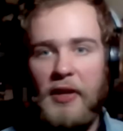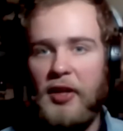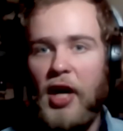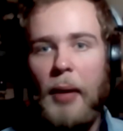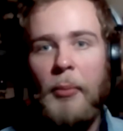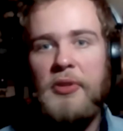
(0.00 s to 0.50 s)

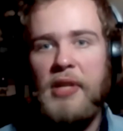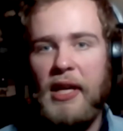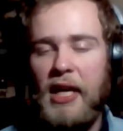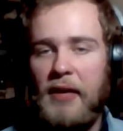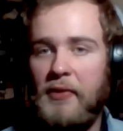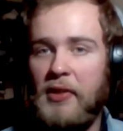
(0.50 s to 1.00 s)
combos, that
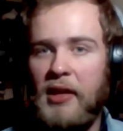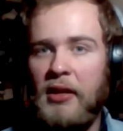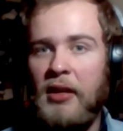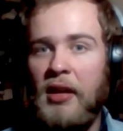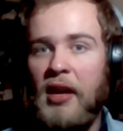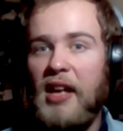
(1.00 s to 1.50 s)
kind of a
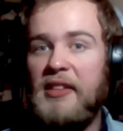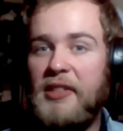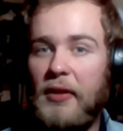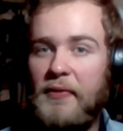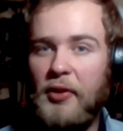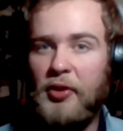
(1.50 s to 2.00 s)
thing, and
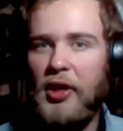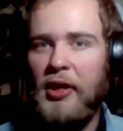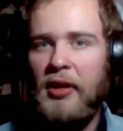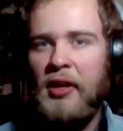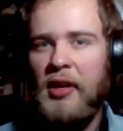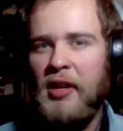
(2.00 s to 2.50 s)
still feel good.
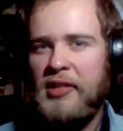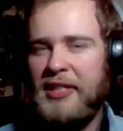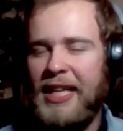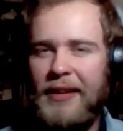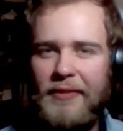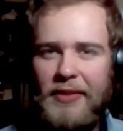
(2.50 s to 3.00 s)
So it's
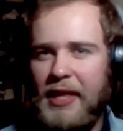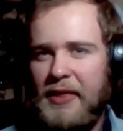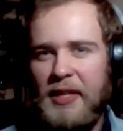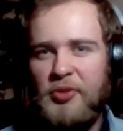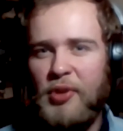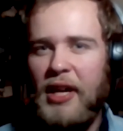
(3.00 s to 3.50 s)
kind of
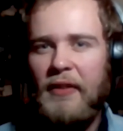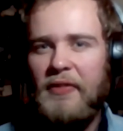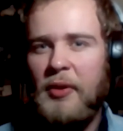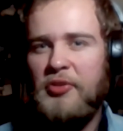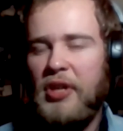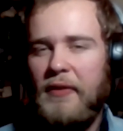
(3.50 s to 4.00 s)
the trade-off
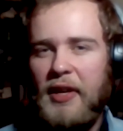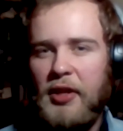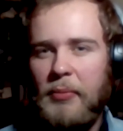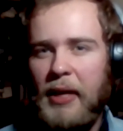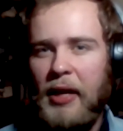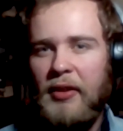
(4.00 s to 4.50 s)
there, trying to find a
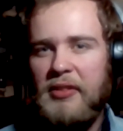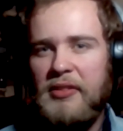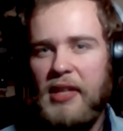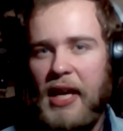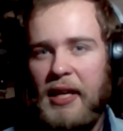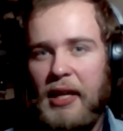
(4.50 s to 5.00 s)
good balance,
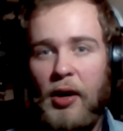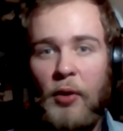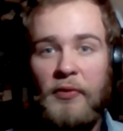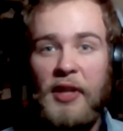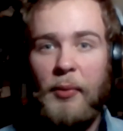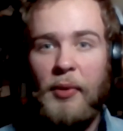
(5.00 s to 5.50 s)
and
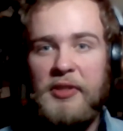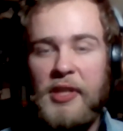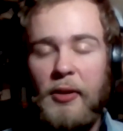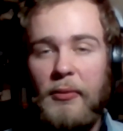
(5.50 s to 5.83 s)
hopefully it works out.